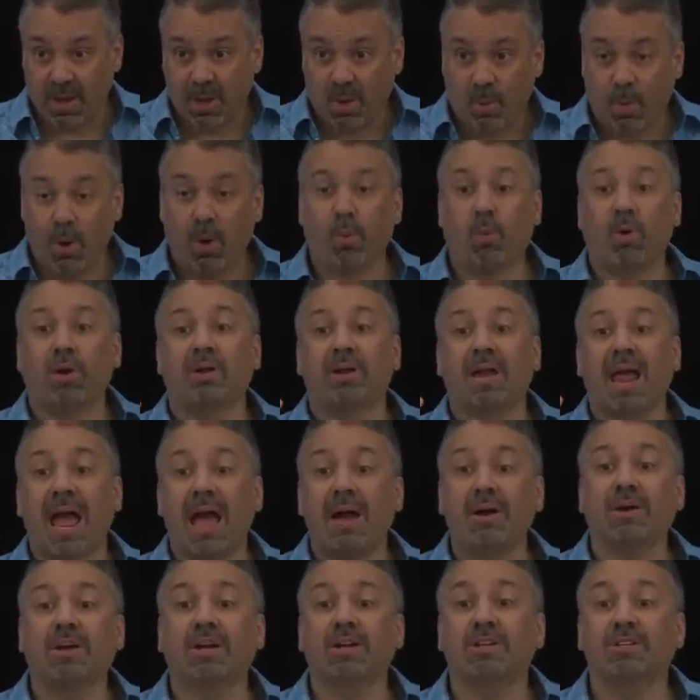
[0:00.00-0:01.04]
what we're
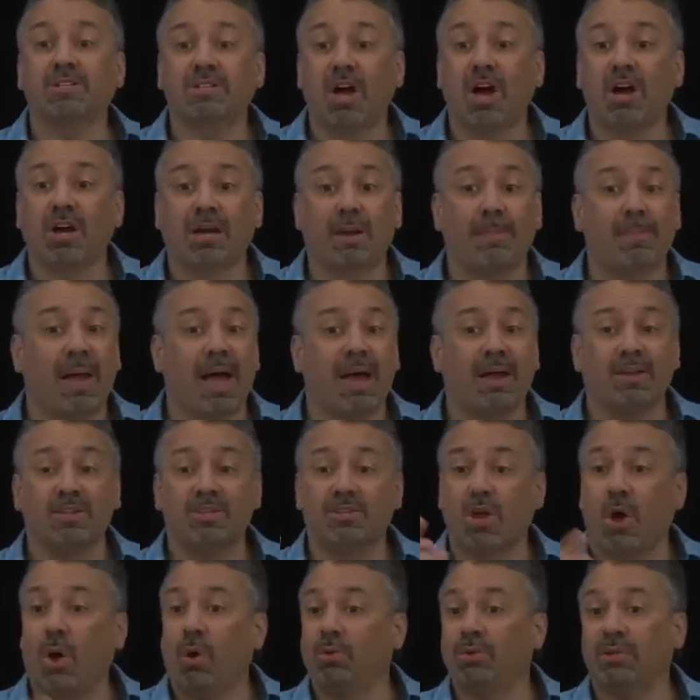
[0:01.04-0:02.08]
now going to talk about
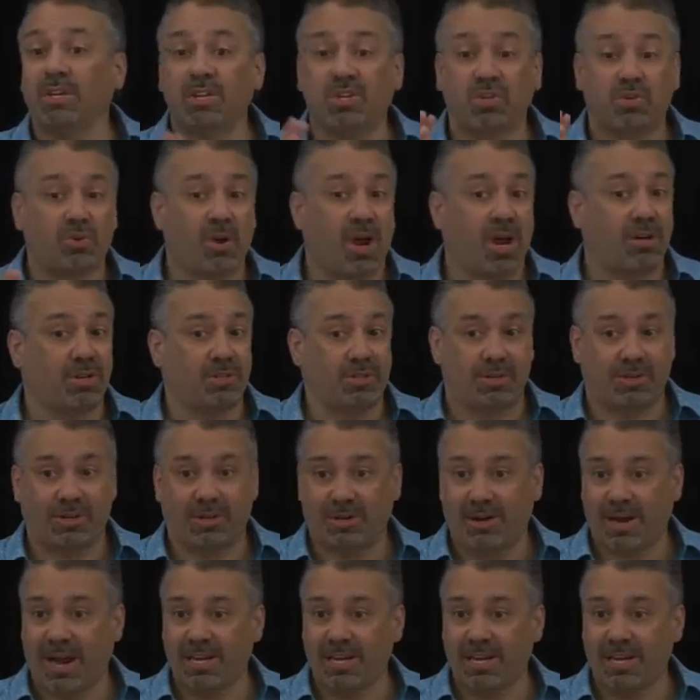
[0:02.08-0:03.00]
is only structure.